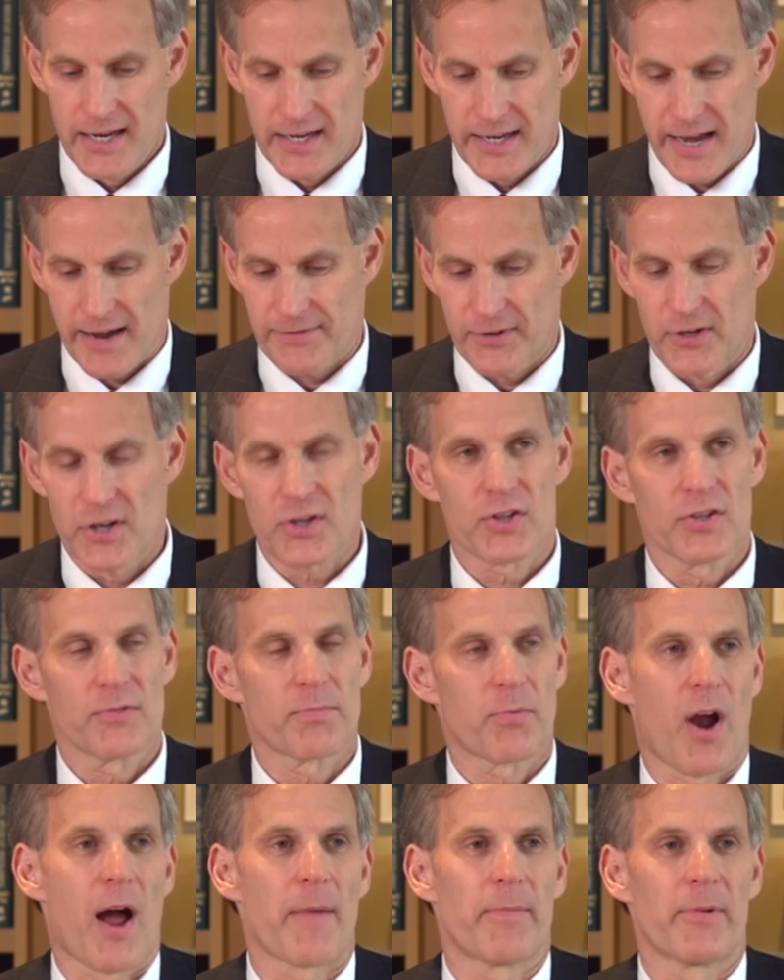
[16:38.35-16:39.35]
definition
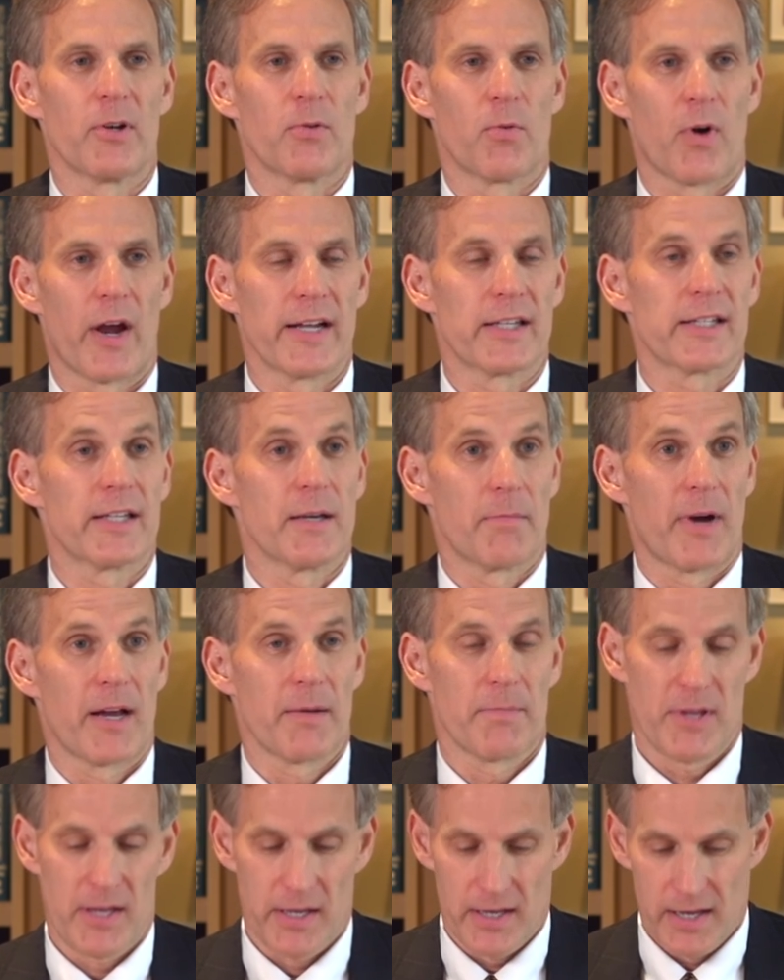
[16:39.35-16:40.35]
of property rights that
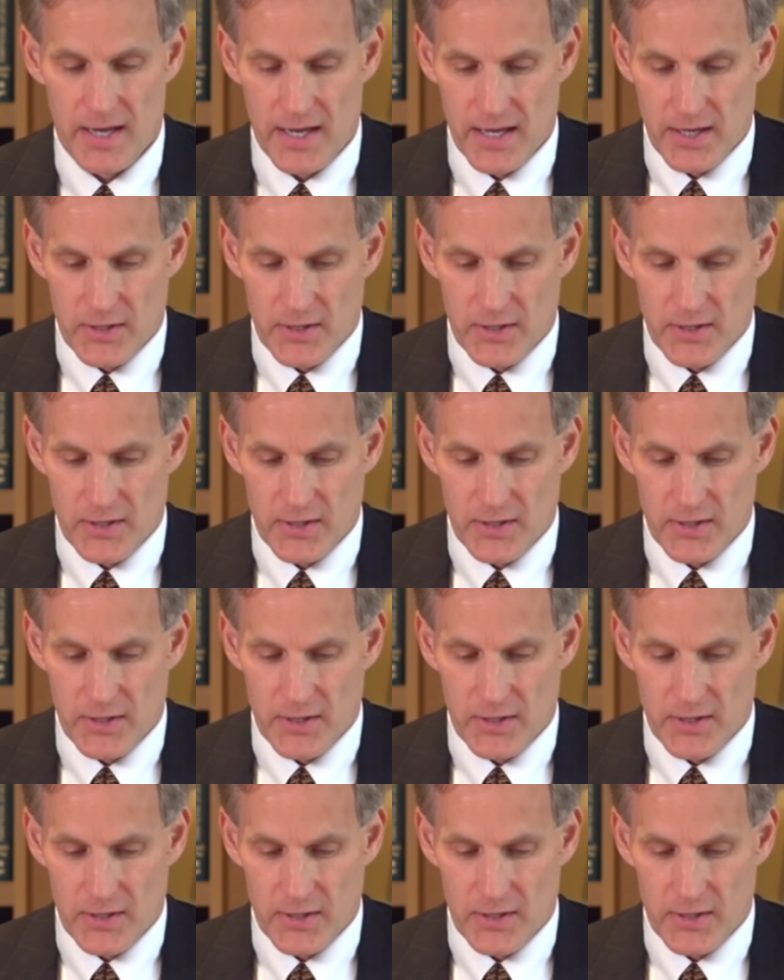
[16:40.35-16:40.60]
might be